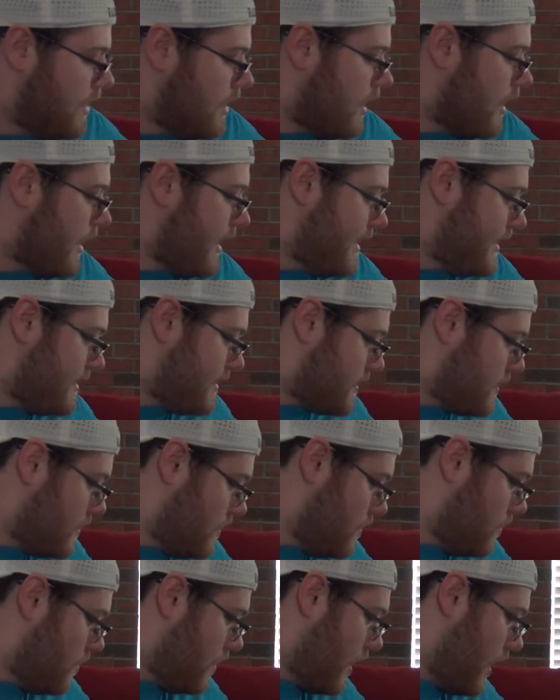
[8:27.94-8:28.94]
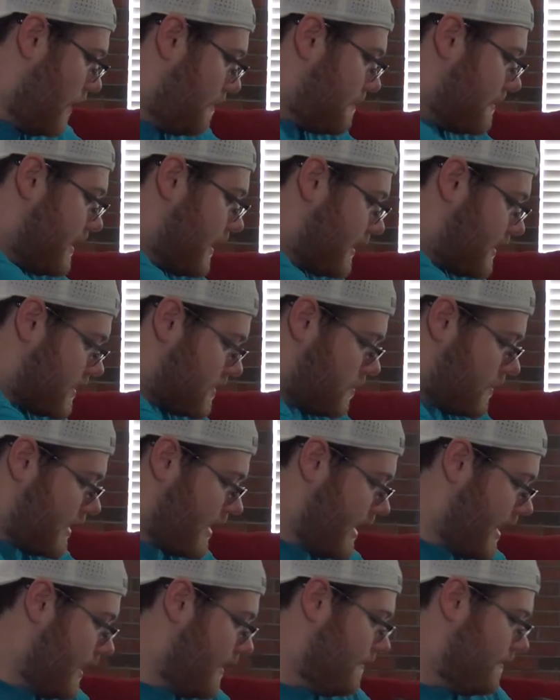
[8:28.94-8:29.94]
Alright, so up next we
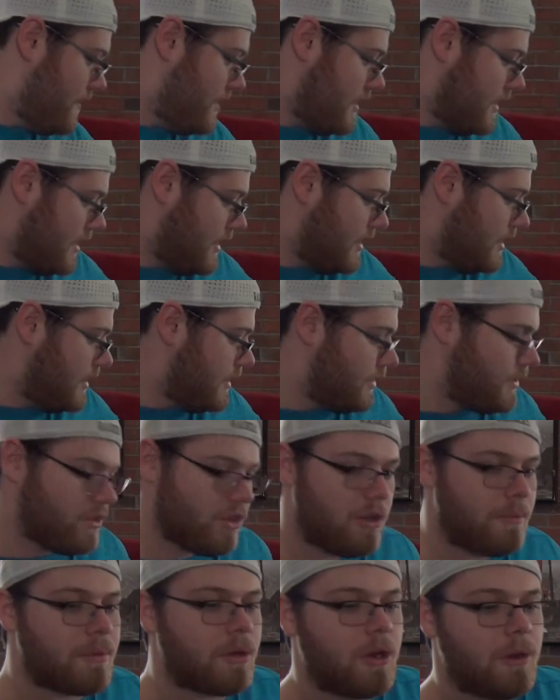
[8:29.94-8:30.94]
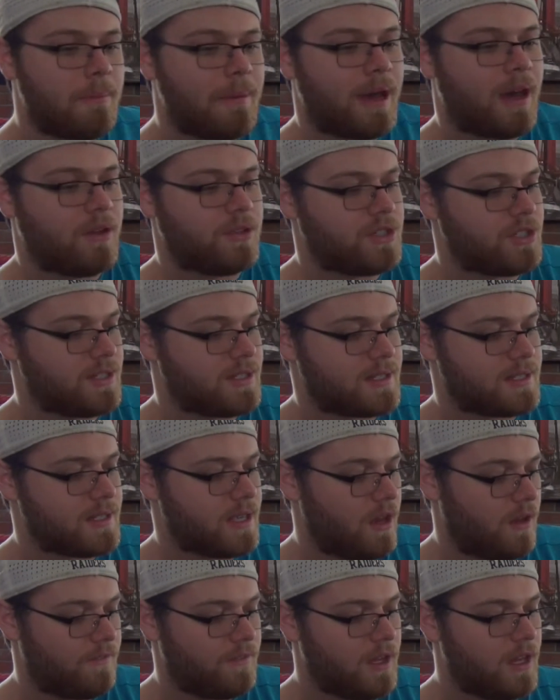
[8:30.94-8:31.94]
have the GoPro pouch
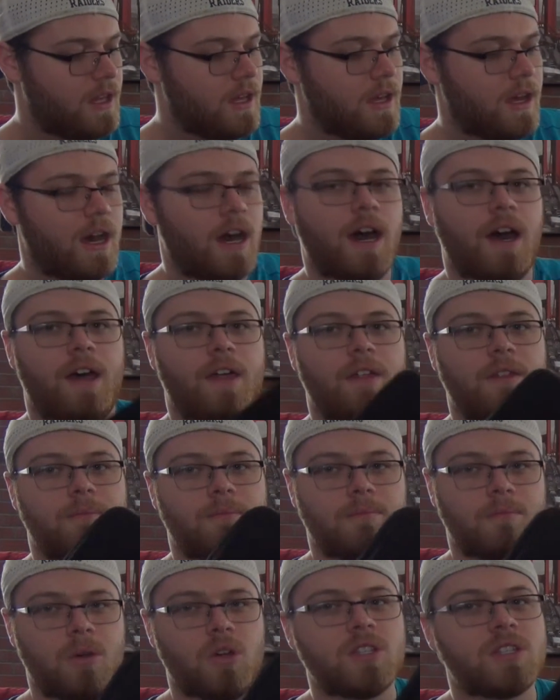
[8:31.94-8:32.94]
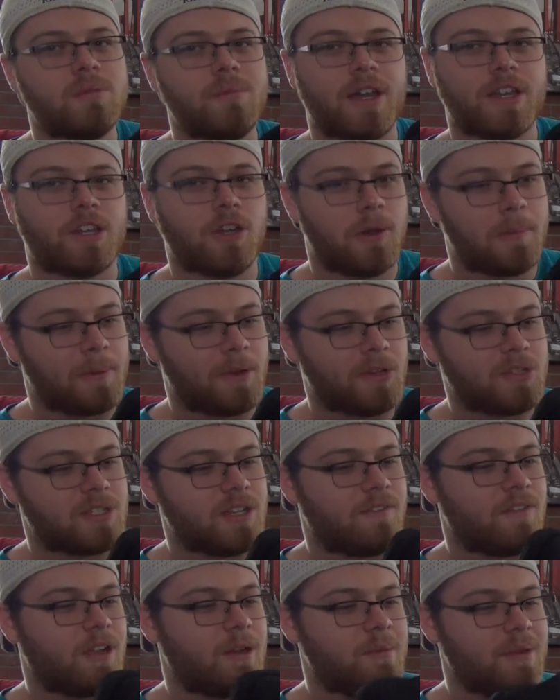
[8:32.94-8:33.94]
itself. Most of my GoPro
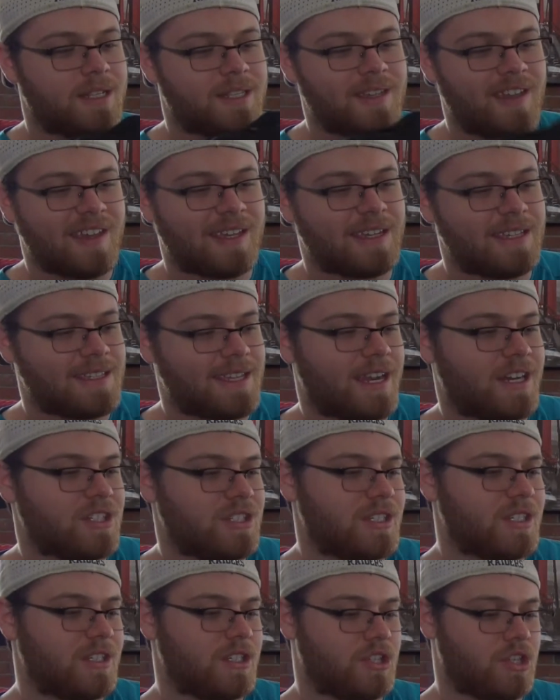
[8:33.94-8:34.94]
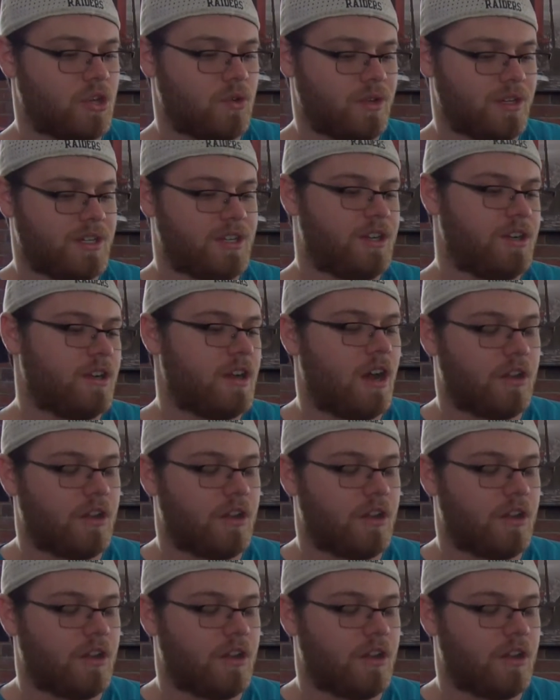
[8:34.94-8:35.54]
stuff that I'm going to take is actually going to go in here.